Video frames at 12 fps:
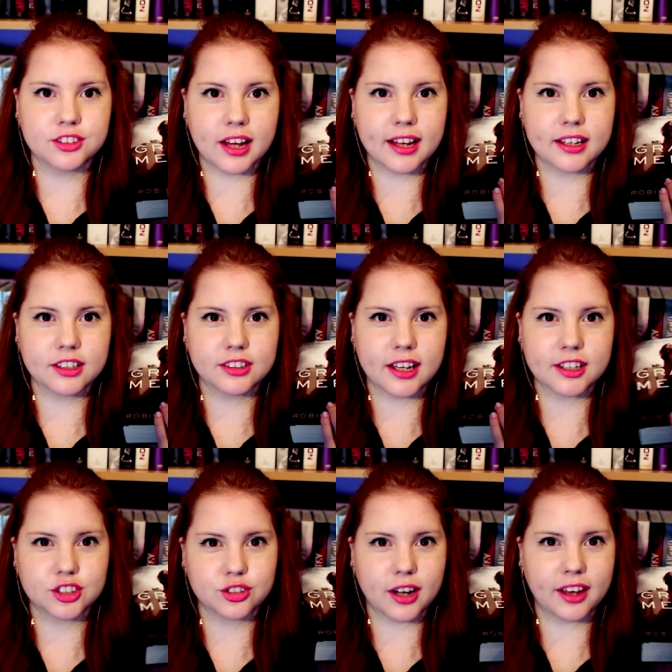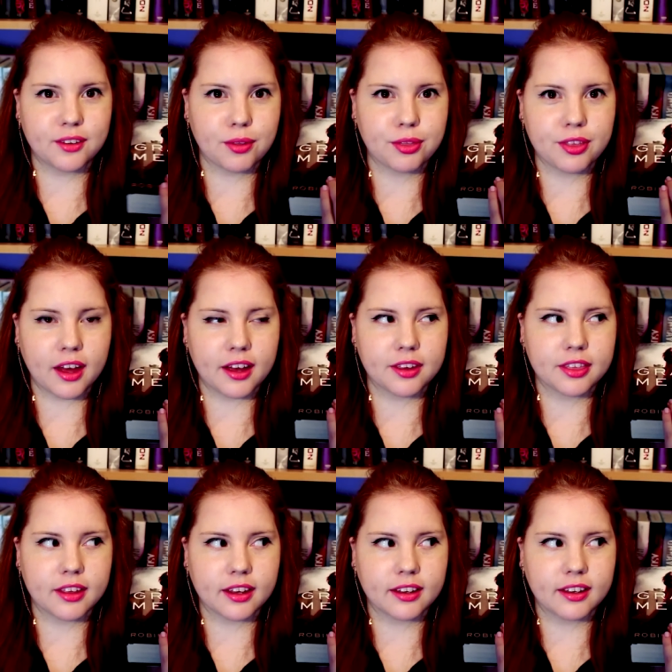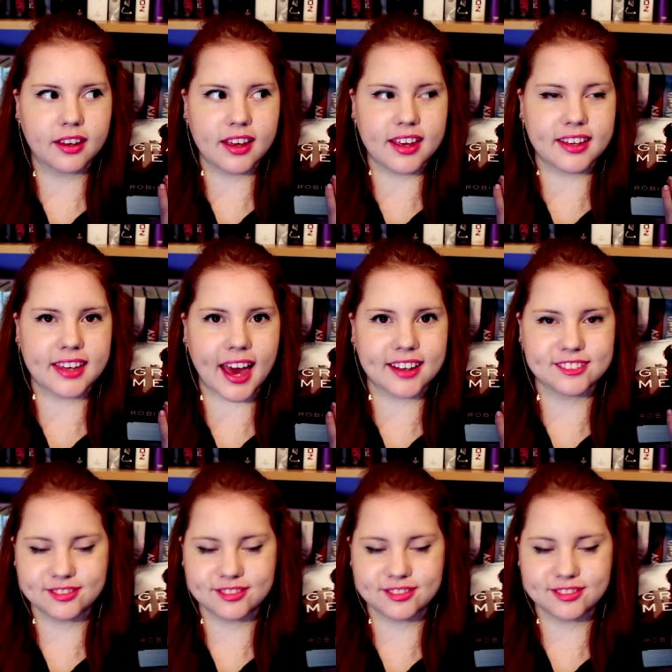Dark Triumph, I think. Yeah.